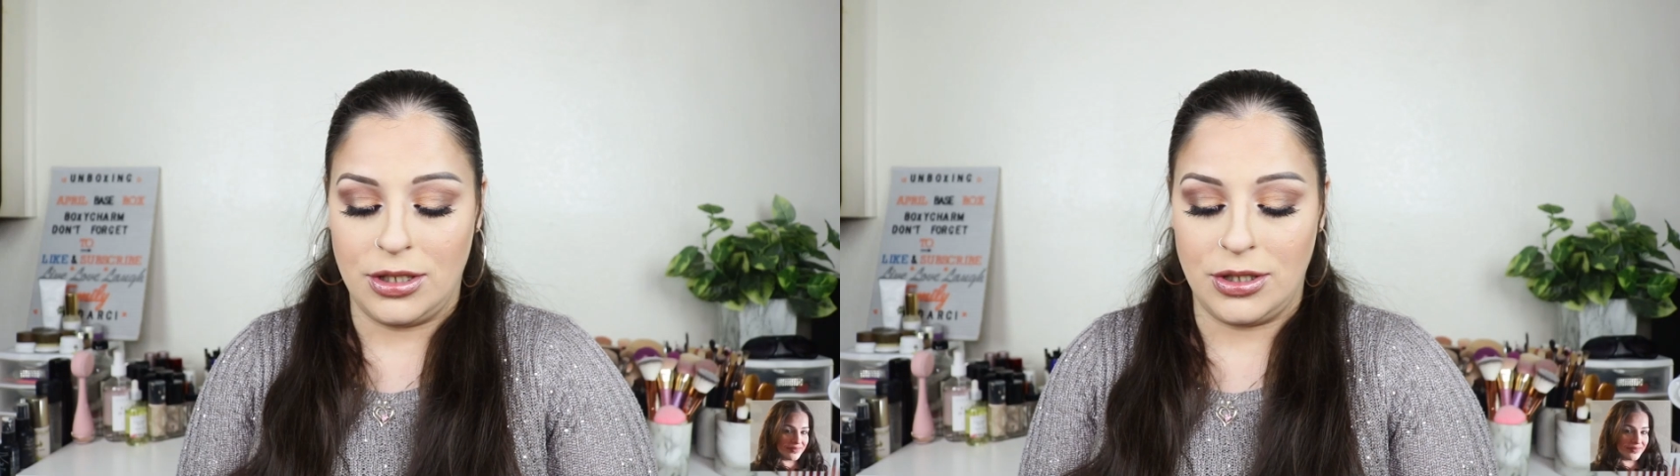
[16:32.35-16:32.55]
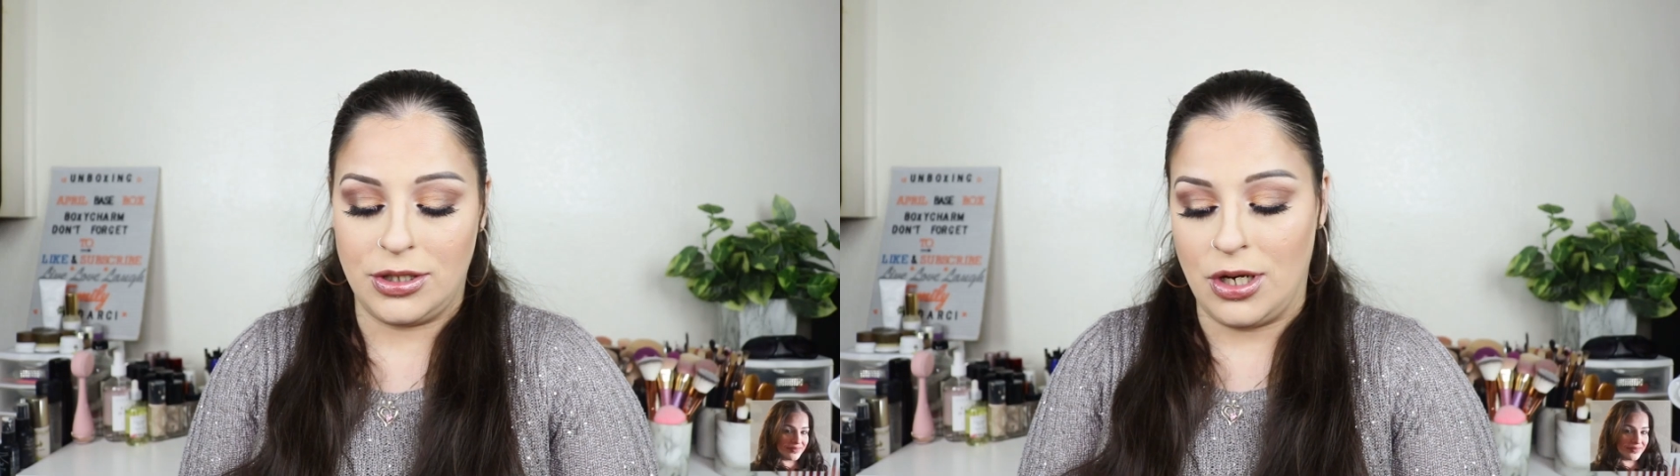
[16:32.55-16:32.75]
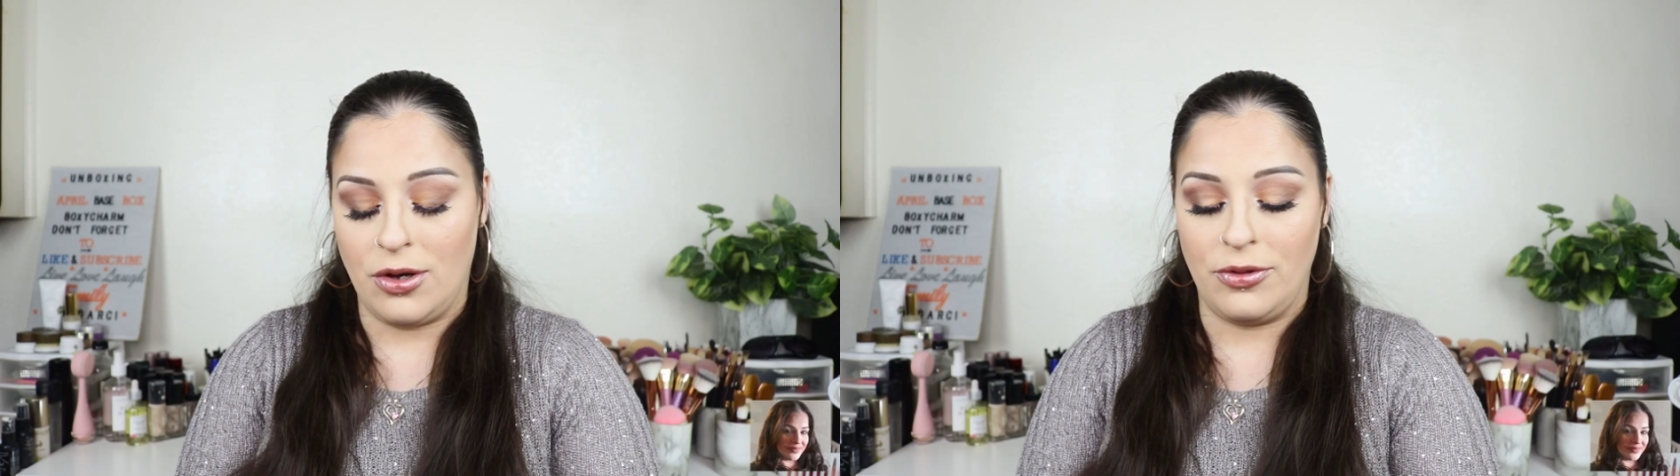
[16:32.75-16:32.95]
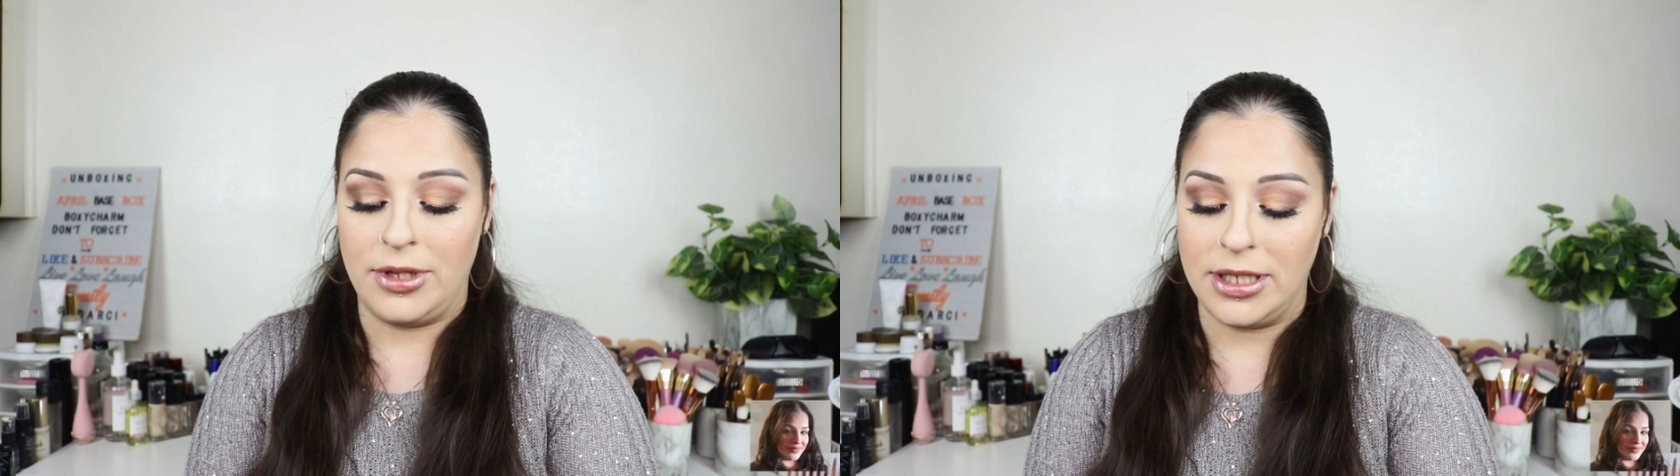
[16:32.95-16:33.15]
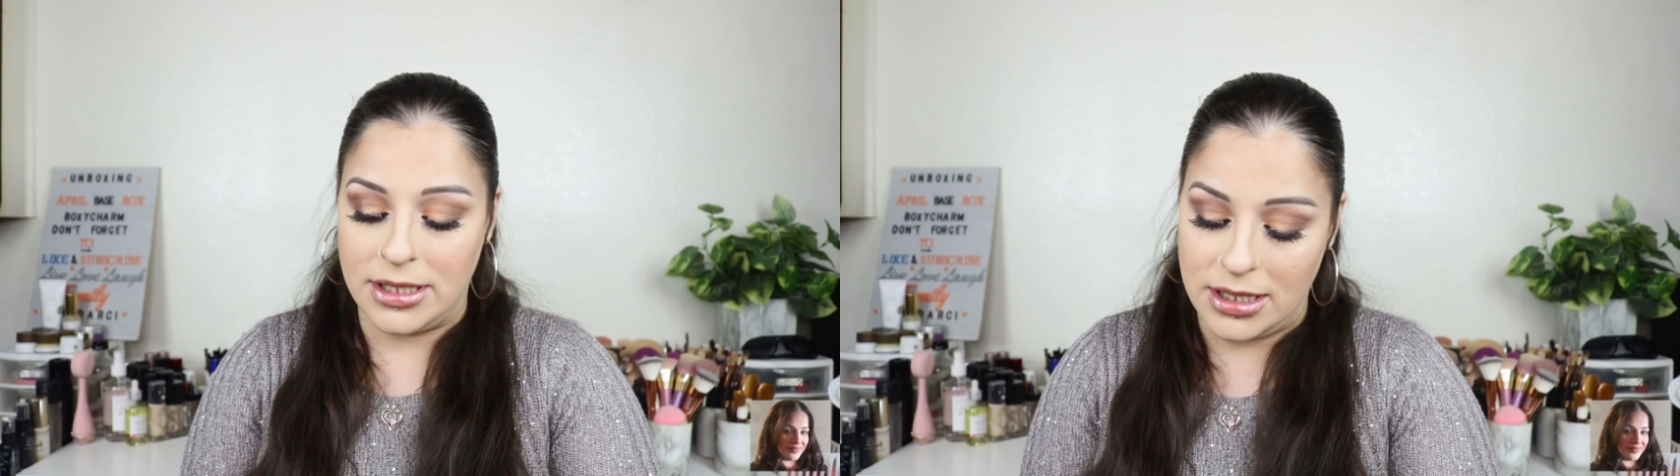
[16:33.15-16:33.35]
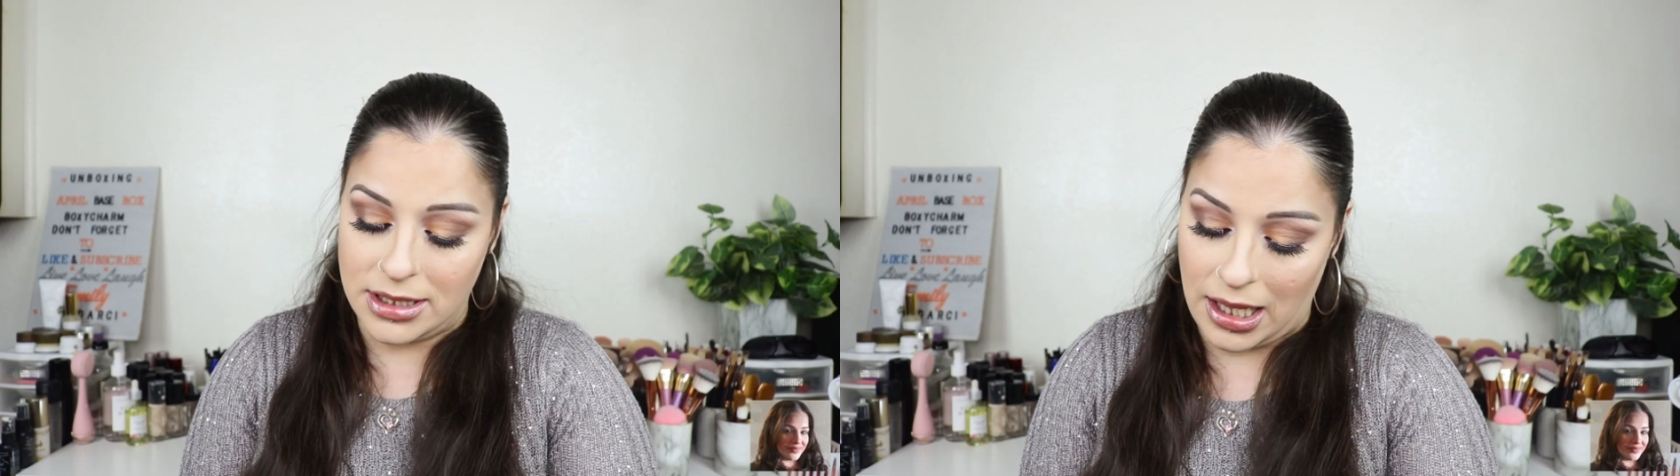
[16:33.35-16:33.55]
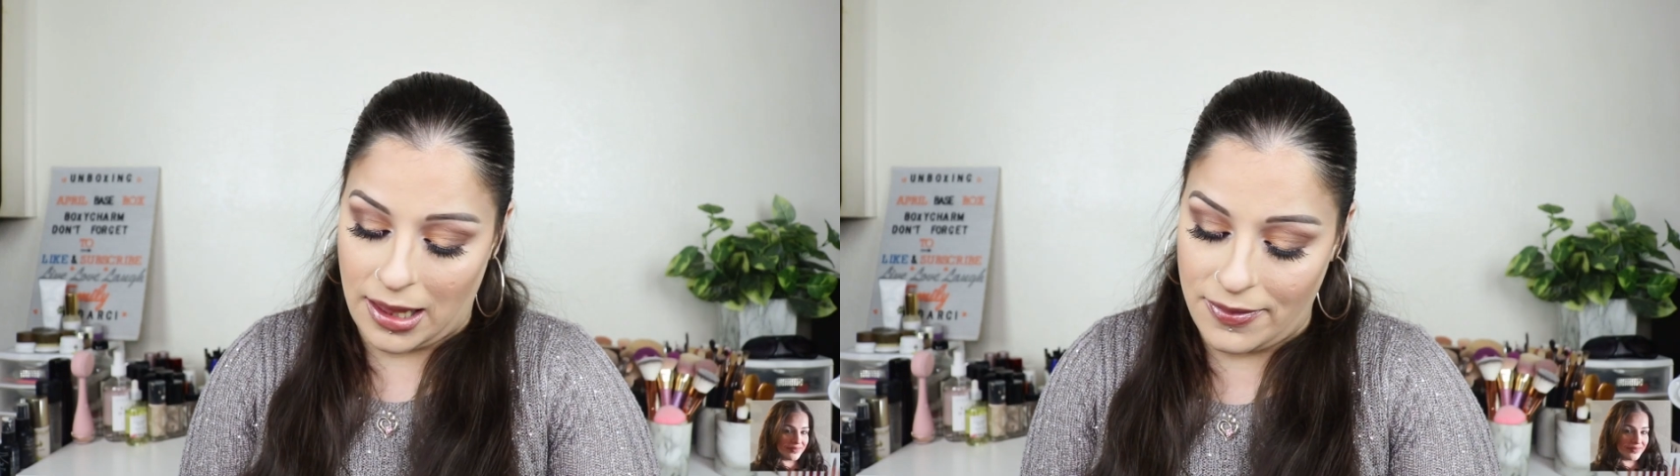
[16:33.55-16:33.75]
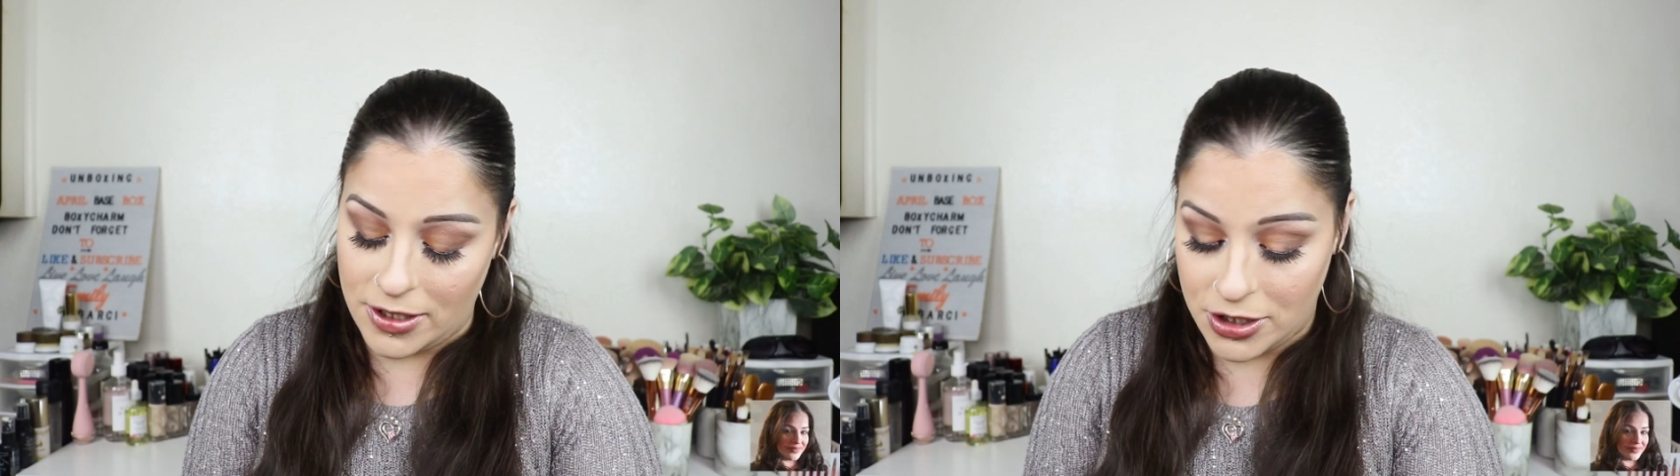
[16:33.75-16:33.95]
So this is
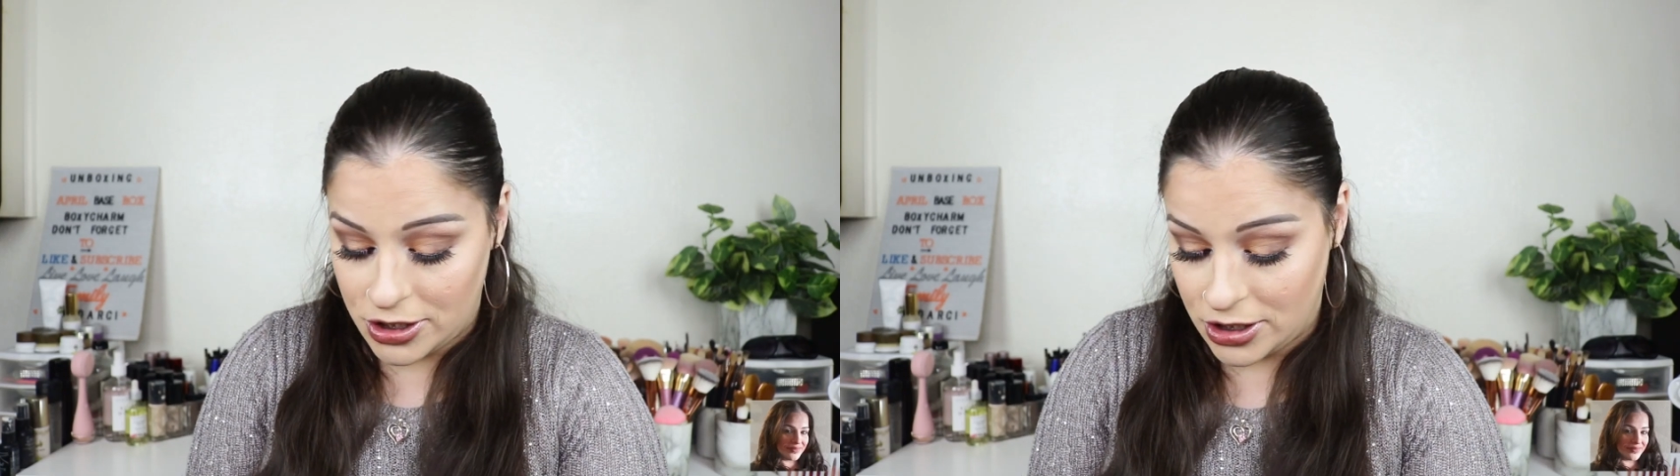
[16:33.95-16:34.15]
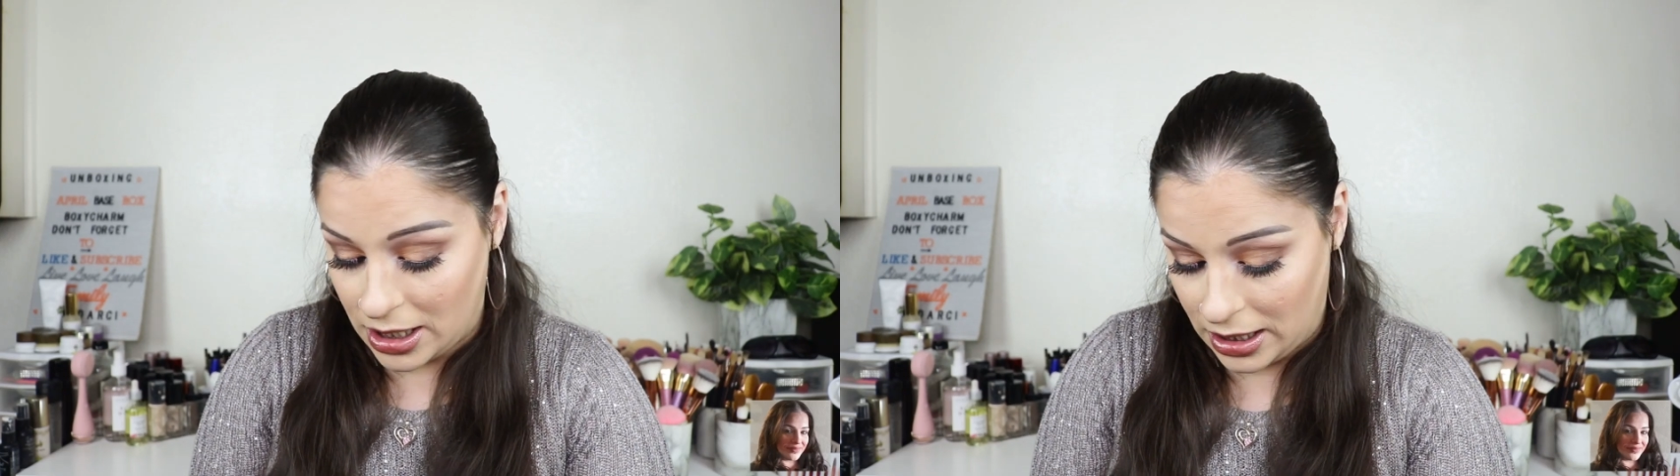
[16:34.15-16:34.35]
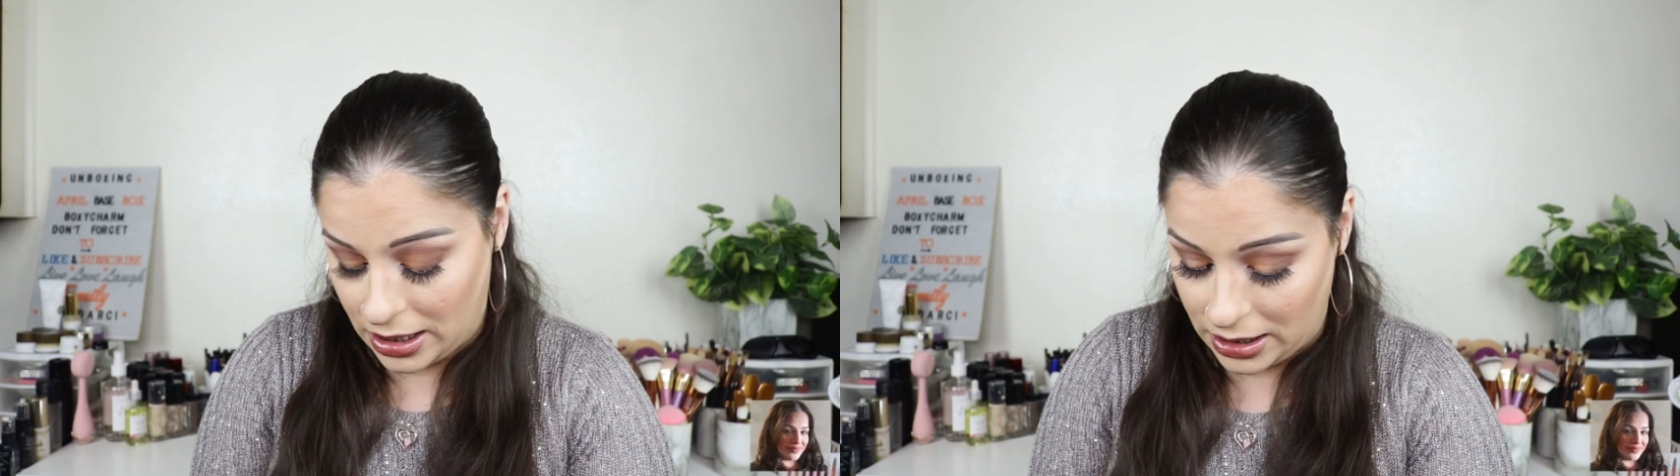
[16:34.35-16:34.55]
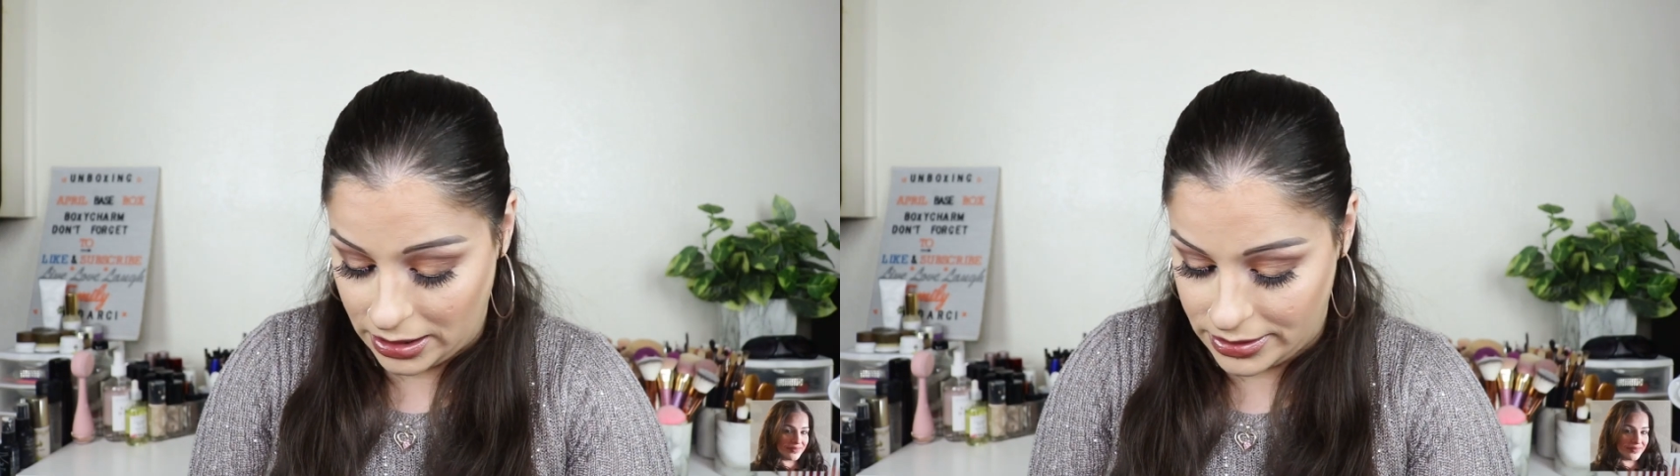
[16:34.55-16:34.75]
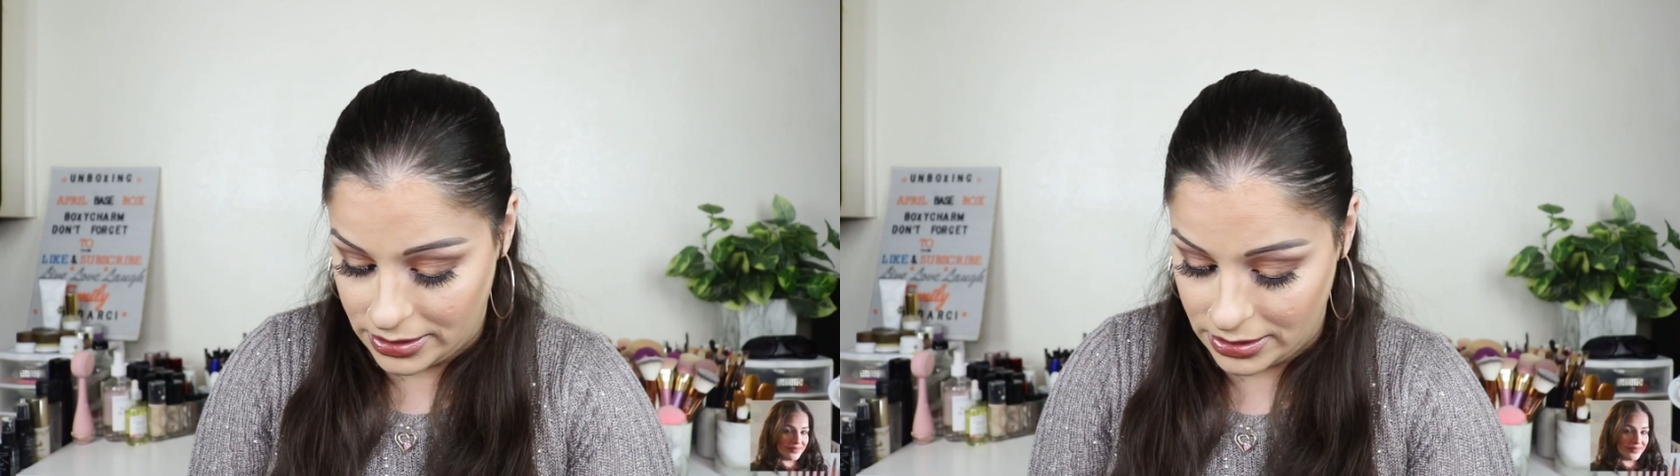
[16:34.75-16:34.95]
in the shade,